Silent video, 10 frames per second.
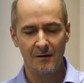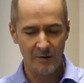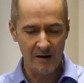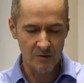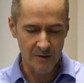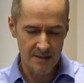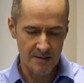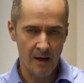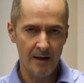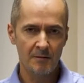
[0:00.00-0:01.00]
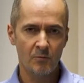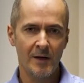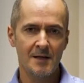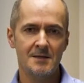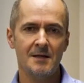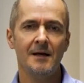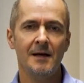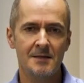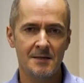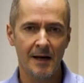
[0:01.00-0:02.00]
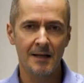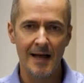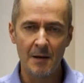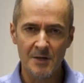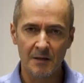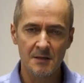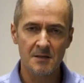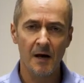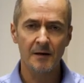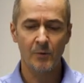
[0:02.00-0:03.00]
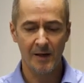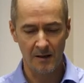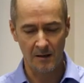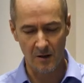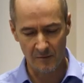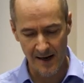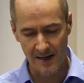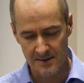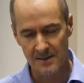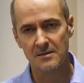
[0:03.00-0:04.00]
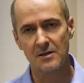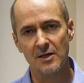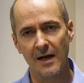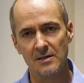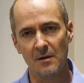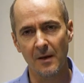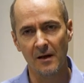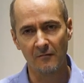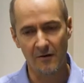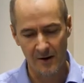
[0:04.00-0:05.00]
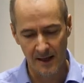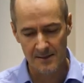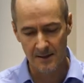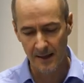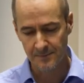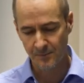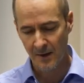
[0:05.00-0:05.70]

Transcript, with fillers: If we have a look inside, we can see it's a clamshell design. We get a lot of access to change our media very easily.